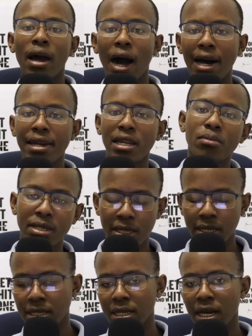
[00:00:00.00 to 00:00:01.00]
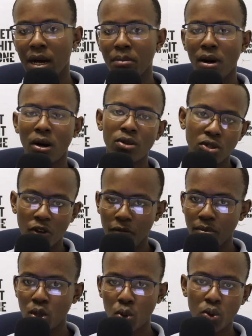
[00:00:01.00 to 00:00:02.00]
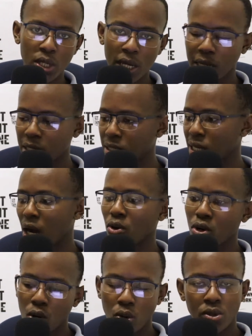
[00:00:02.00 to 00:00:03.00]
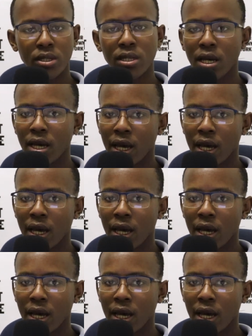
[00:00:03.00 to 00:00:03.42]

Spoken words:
unlimited amounts of music downloads,